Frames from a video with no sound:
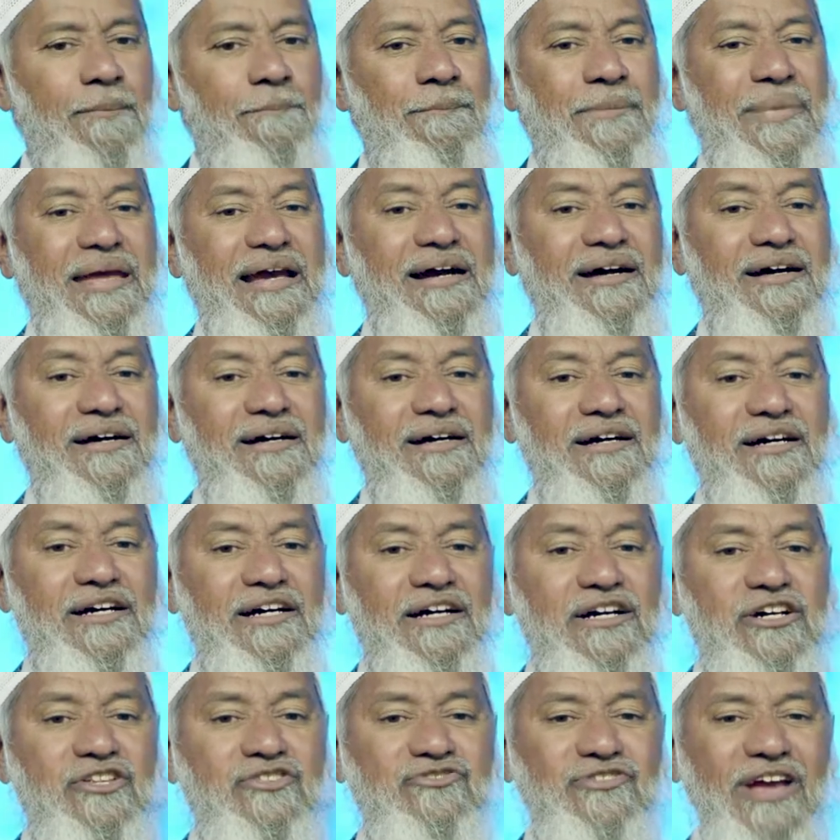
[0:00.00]
mere
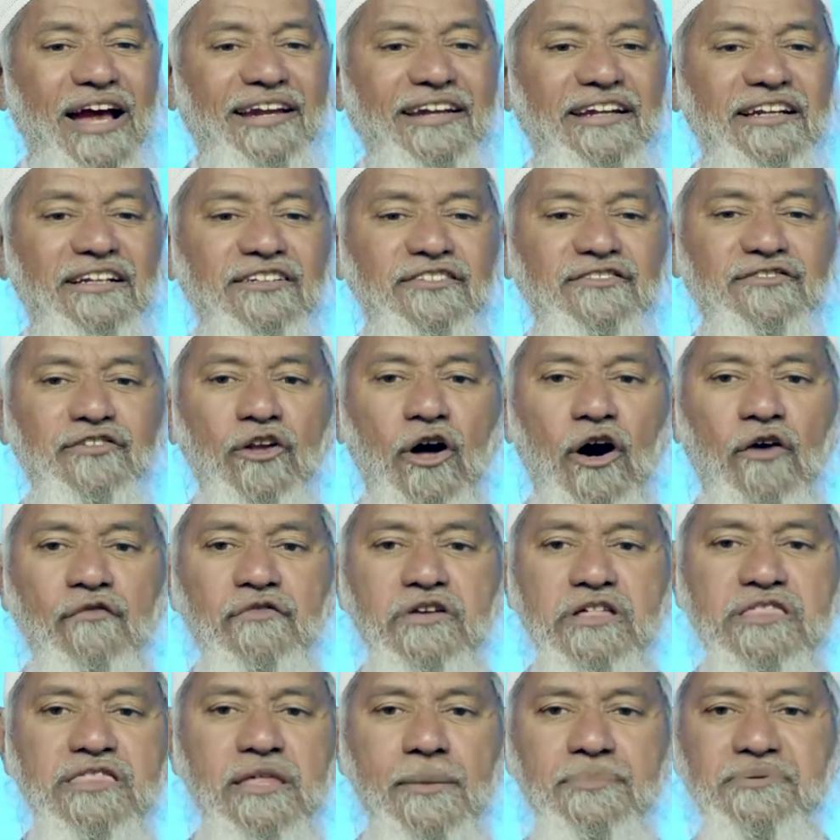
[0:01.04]
chattels of
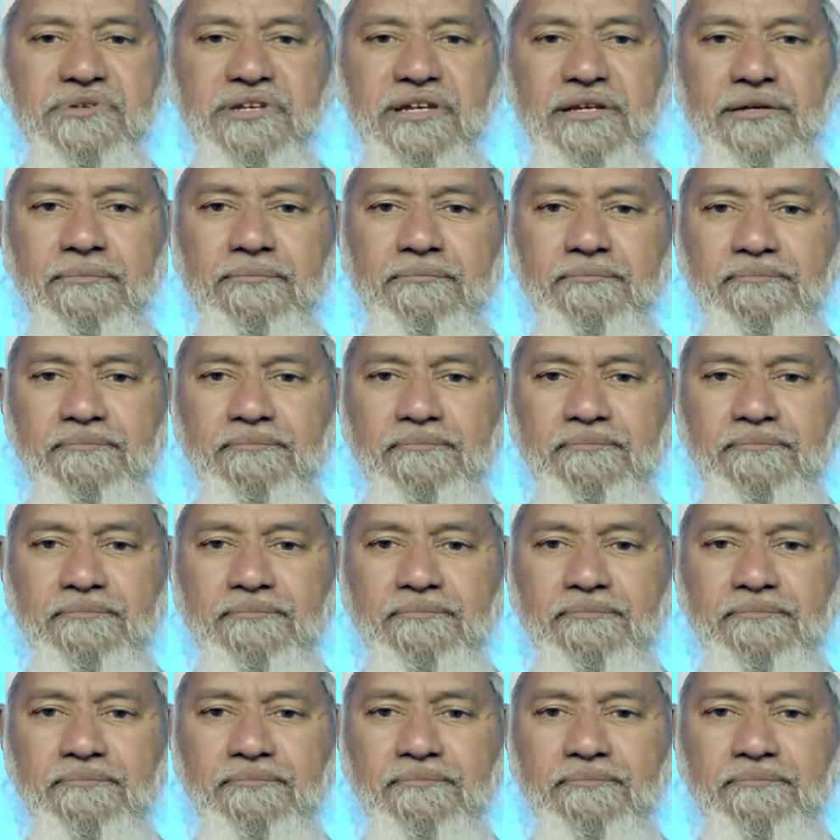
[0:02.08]
deception.